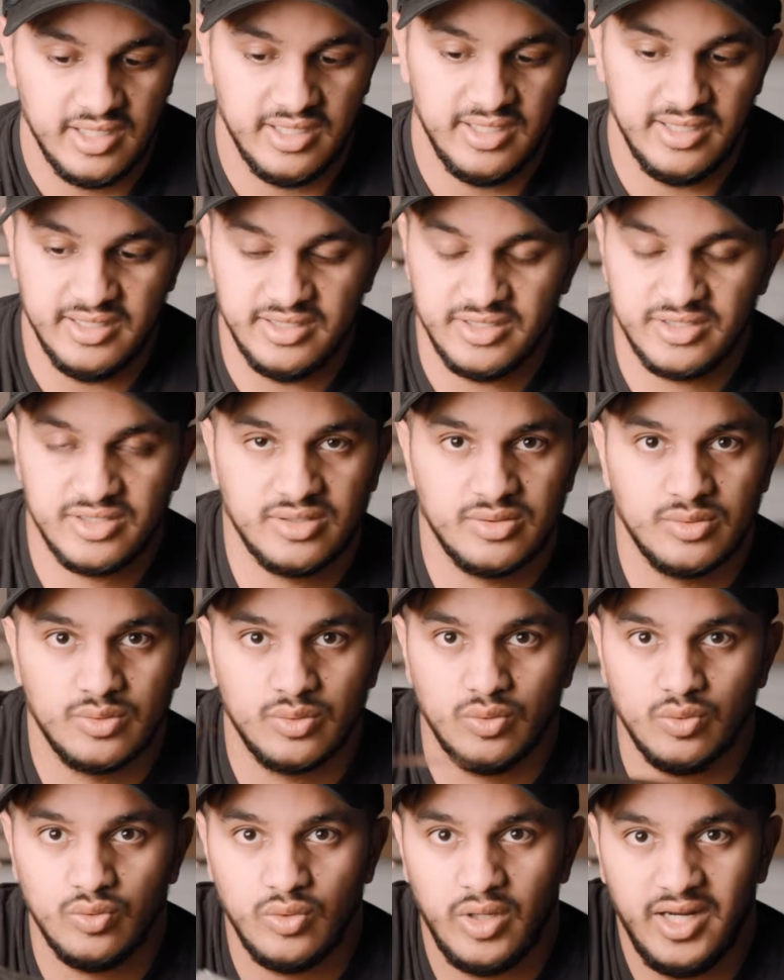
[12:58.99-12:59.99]
is
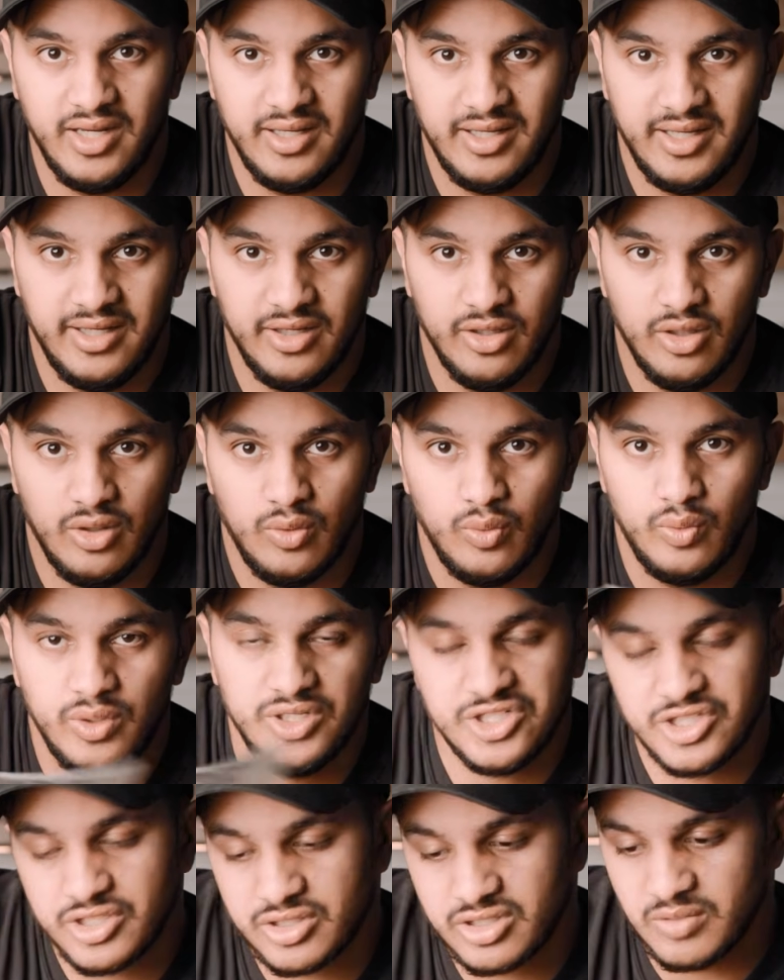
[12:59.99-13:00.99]
right here,
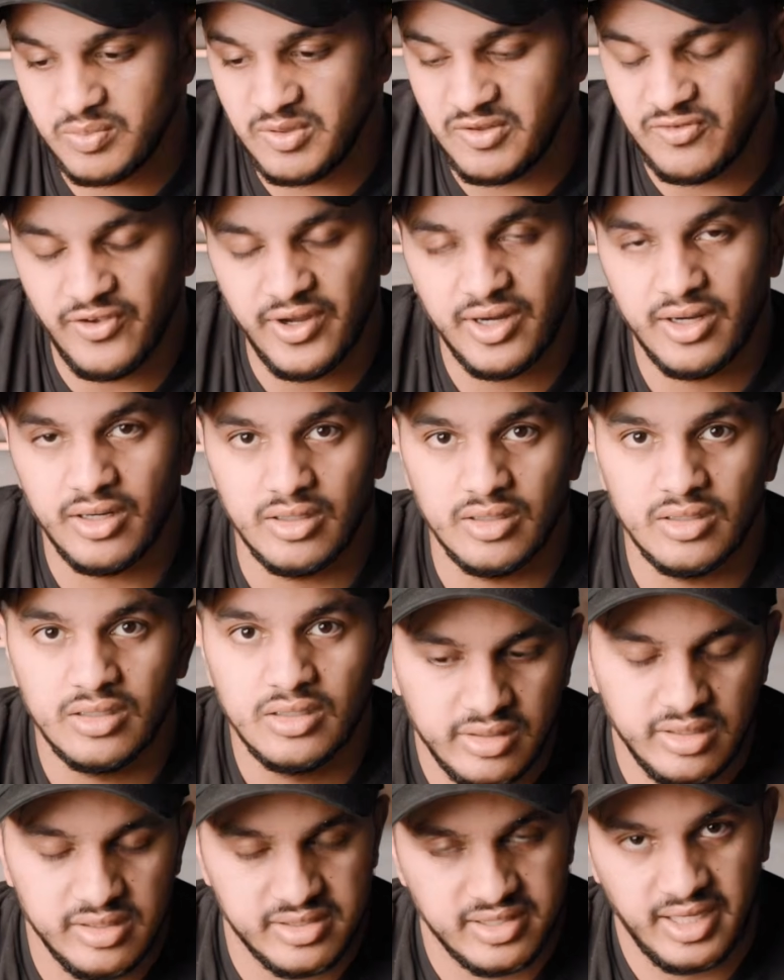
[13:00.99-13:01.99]
which to be fair
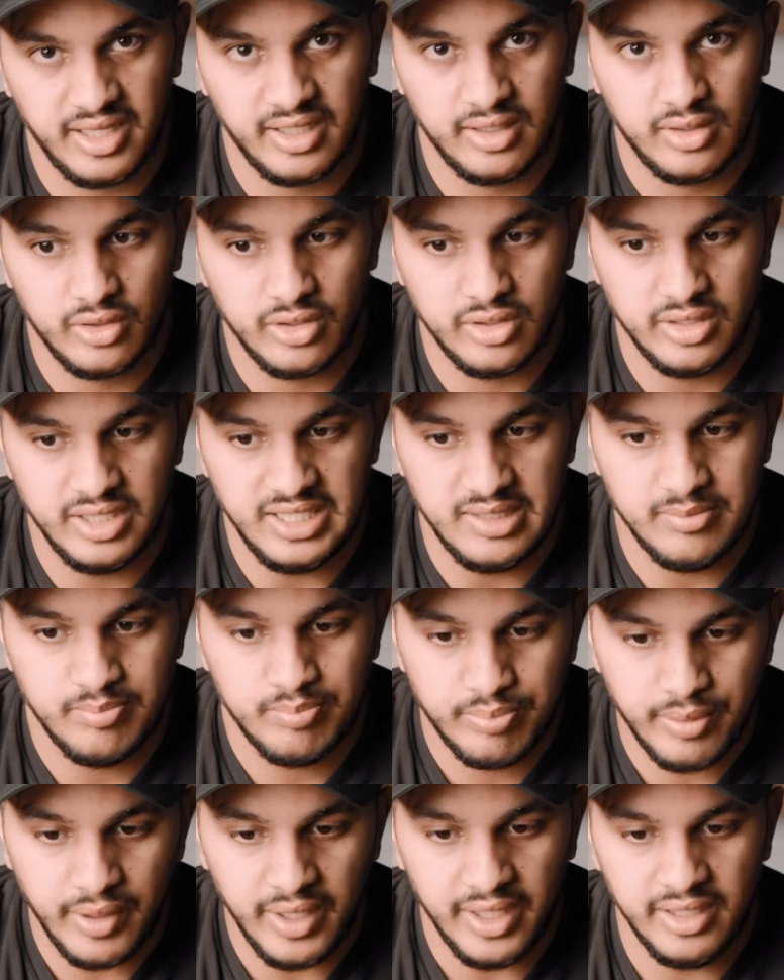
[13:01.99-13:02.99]
is kind of all you need.
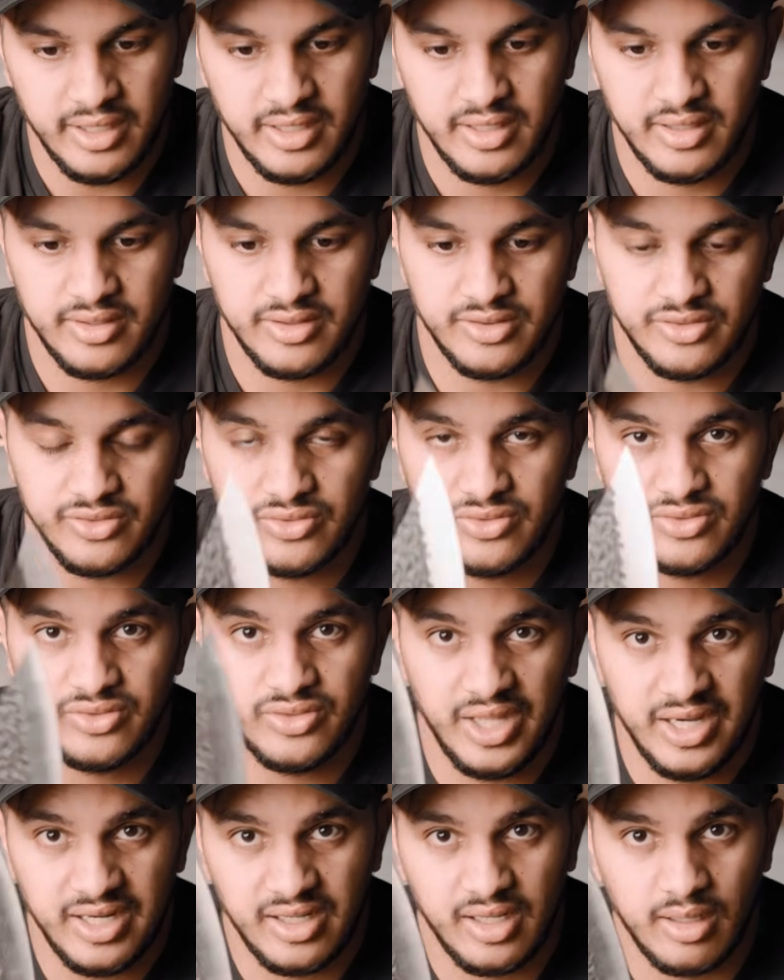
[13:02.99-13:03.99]
But
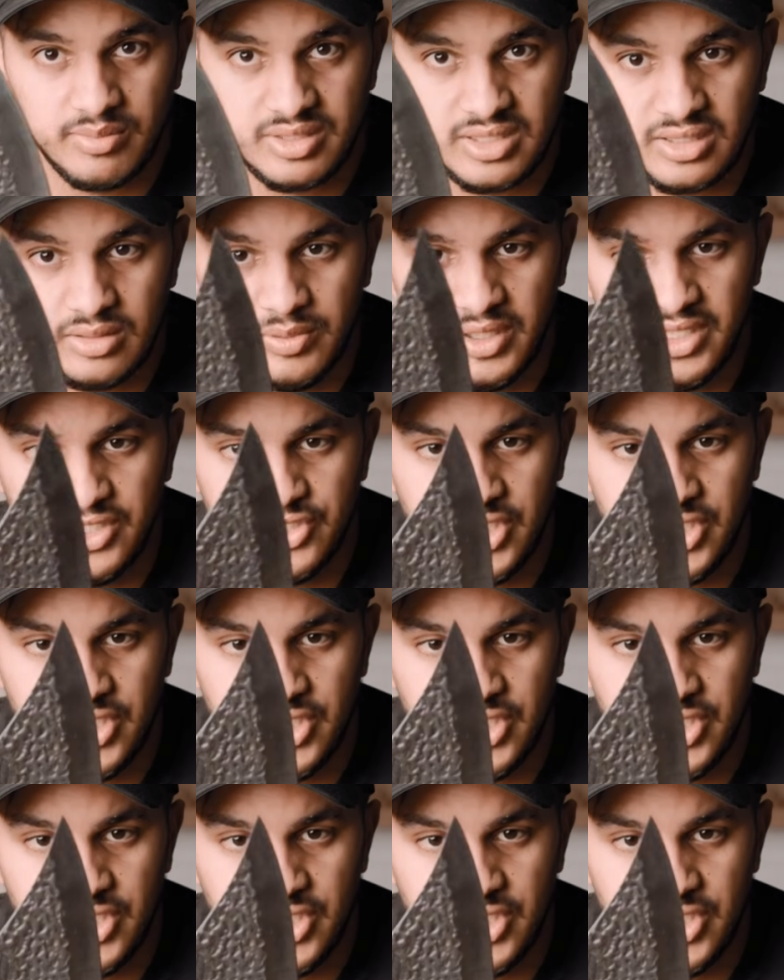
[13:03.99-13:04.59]
then it comes to the blade